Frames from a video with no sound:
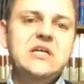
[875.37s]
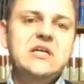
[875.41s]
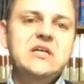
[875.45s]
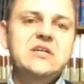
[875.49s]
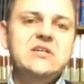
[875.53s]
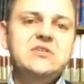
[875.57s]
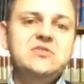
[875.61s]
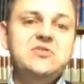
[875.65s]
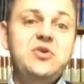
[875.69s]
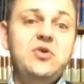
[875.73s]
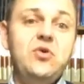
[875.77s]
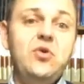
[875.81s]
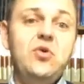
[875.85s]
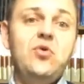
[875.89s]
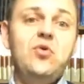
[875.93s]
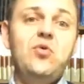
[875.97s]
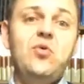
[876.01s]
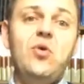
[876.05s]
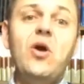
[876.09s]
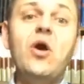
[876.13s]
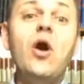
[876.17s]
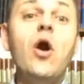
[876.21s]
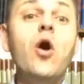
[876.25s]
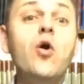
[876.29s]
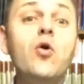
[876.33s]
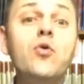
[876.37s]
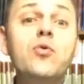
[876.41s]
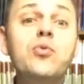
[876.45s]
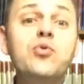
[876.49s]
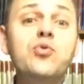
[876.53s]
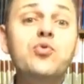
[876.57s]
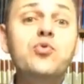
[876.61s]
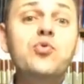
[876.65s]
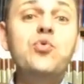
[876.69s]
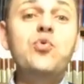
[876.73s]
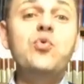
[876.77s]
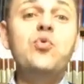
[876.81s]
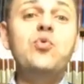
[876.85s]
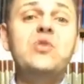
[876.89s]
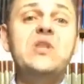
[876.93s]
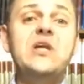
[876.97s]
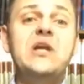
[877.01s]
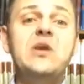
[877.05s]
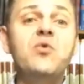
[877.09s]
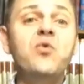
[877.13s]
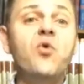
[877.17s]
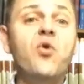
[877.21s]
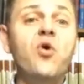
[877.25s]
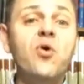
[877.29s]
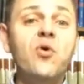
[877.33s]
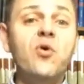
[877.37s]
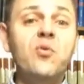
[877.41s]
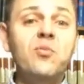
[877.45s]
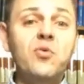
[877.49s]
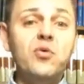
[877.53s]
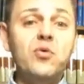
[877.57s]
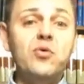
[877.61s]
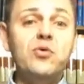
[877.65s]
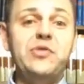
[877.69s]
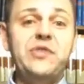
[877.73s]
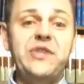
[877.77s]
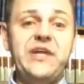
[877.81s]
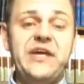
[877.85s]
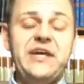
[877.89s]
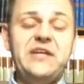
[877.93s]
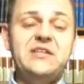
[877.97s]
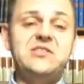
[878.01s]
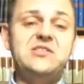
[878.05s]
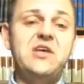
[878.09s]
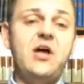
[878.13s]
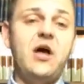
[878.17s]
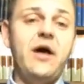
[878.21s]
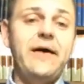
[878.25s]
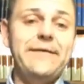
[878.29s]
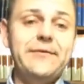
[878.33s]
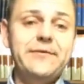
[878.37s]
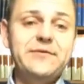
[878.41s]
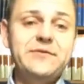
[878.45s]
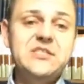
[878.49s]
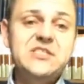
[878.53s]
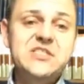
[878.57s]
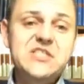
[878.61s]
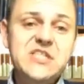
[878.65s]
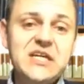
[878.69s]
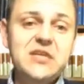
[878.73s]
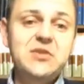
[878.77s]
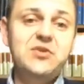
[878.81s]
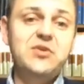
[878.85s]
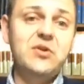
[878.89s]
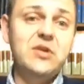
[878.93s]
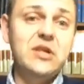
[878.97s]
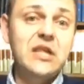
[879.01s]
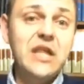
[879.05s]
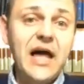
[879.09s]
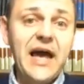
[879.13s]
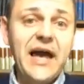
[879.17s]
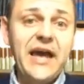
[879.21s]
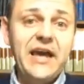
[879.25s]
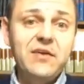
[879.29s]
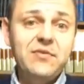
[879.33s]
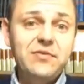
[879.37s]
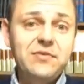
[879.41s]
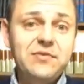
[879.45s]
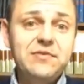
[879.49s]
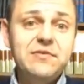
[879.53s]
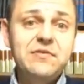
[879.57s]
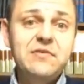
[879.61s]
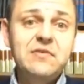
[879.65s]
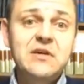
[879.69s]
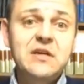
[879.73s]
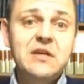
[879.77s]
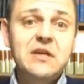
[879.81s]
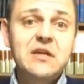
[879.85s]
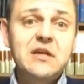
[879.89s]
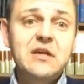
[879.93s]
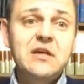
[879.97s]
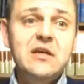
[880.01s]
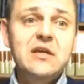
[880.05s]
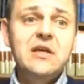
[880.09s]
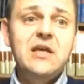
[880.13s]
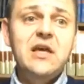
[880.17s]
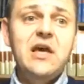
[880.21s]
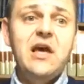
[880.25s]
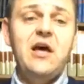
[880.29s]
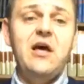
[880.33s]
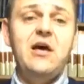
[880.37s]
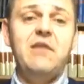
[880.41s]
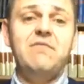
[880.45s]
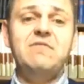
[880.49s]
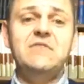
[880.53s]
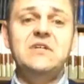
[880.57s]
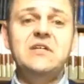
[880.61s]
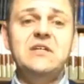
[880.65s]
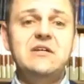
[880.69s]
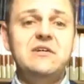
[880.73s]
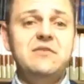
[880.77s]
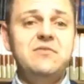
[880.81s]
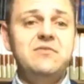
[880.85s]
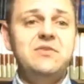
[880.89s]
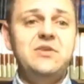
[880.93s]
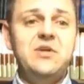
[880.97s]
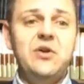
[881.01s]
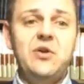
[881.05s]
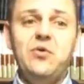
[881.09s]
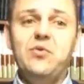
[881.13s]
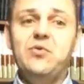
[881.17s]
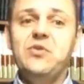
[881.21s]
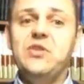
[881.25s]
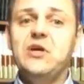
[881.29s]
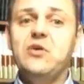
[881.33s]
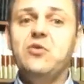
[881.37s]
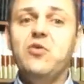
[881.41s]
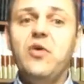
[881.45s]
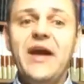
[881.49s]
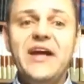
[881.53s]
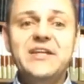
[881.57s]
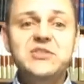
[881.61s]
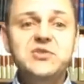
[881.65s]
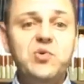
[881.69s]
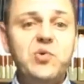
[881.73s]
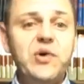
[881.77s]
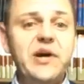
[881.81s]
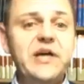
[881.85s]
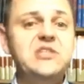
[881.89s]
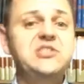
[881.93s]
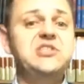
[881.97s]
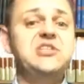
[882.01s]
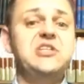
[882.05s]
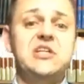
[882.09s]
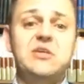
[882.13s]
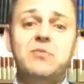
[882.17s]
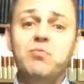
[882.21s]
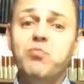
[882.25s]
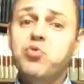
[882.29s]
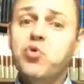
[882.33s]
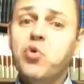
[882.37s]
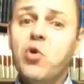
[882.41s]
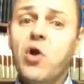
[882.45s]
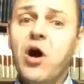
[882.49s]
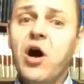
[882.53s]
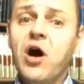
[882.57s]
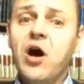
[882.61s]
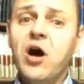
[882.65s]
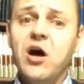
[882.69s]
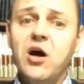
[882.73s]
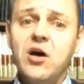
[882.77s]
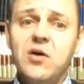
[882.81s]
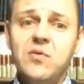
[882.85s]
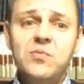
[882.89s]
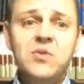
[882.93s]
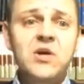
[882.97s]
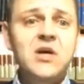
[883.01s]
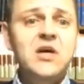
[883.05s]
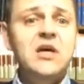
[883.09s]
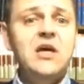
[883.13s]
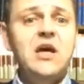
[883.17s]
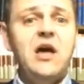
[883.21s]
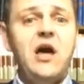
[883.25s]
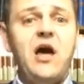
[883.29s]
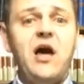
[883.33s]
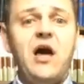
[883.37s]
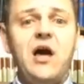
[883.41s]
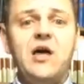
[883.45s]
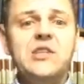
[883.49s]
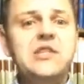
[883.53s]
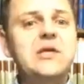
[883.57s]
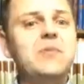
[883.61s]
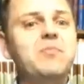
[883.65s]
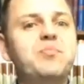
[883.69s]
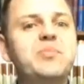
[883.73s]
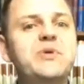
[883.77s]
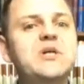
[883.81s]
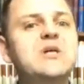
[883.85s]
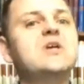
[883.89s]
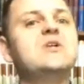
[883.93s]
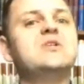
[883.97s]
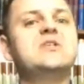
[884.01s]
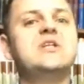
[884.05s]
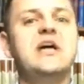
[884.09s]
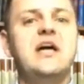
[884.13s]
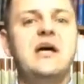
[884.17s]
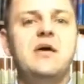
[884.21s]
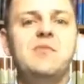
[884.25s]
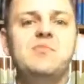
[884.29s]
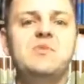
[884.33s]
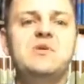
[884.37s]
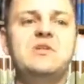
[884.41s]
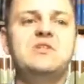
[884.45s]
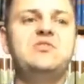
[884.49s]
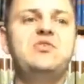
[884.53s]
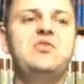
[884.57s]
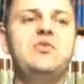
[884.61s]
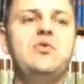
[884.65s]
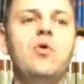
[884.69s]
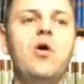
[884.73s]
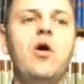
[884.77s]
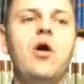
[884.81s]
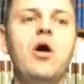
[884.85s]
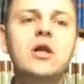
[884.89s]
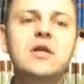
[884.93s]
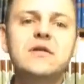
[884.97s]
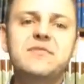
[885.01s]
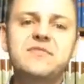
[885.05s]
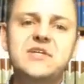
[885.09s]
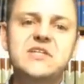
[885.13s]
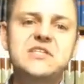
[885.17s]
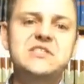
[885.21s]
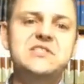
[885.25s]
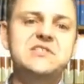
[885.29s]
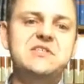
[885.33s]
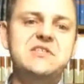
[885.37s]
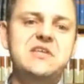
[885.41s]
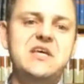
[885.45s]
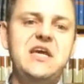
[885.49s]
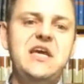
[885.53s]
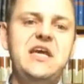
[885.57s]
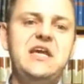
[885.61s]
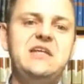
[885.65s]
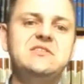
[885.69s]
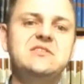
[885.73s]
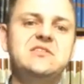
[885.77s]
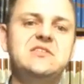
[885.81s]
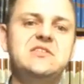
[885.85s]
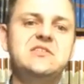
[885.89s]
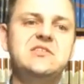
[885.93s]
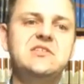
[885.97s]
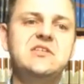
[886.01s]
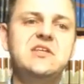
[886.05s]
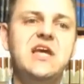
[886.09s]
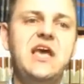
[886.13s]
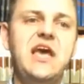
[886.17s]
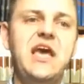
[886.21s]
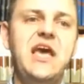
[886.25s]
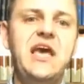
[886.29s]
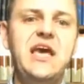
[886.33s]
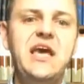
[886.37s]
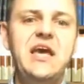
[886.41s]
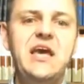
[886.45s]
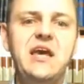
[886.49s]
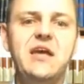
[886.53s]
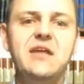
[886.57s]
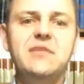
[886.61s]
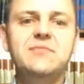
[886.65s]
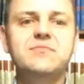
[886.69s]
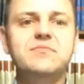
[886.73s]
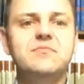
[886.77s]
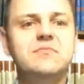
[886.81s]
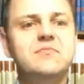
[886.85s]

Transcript: to go through the normal things of senior life. Uh, uh, you know, the graduation, prom, uh, the buildup to all of these things. And